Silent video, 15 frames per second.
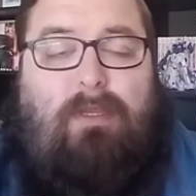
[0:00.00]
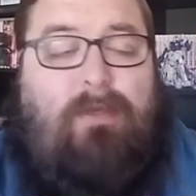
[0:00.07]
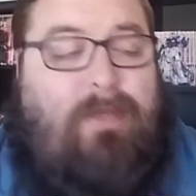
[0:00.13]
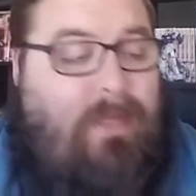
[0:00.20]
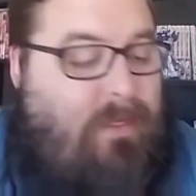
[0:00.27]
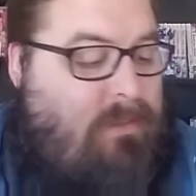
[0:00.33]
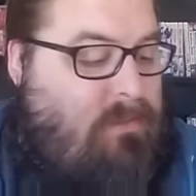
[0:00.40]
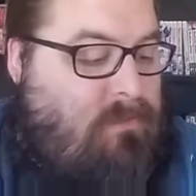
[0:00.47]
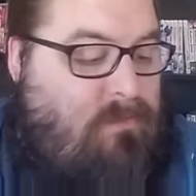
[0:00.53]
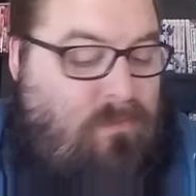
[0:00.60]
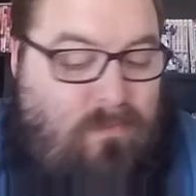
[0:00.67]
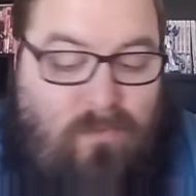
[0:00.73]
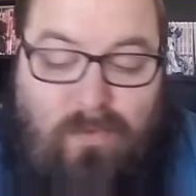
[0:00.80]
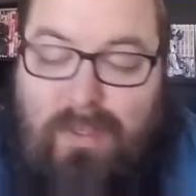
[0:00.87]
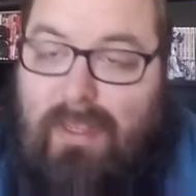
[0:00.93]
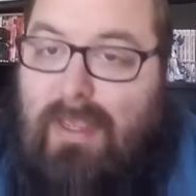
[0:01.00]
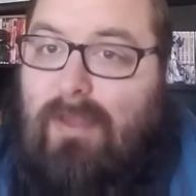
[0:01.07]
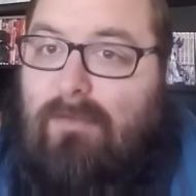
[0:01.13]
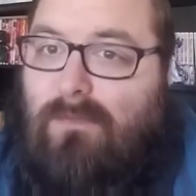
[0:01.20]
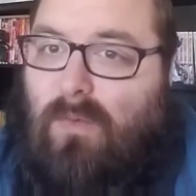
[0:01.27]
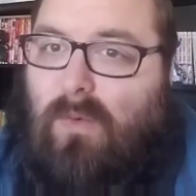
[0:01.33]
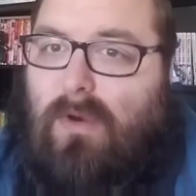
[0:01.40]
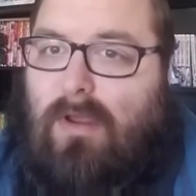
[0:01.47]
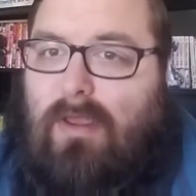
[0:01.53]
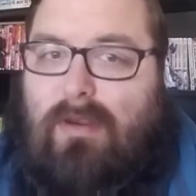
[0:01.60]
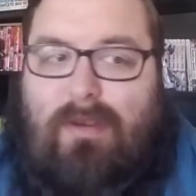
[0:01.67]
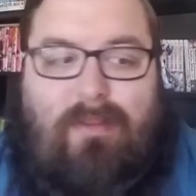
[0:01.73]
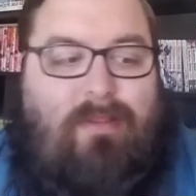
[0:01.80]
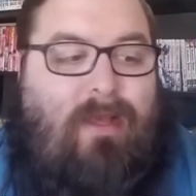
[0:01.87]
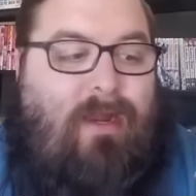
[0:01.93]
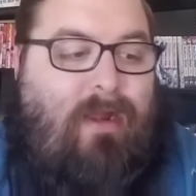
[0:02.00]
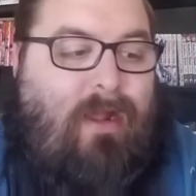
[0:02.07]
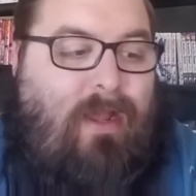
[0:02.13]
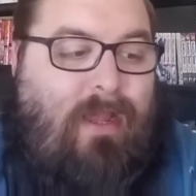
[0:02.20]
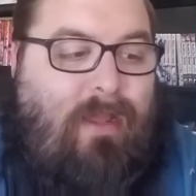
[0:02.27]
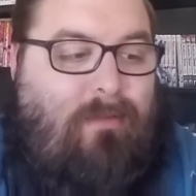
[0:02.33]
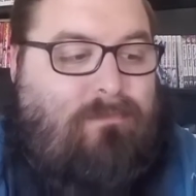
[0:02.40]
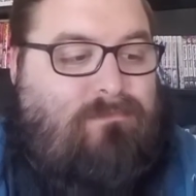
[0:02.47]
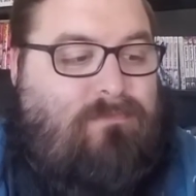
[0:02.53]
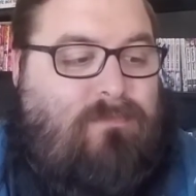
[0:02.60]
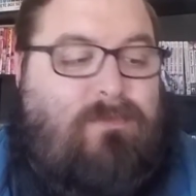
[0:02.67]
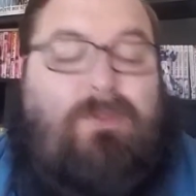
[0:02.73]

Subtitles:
Next, we have one that I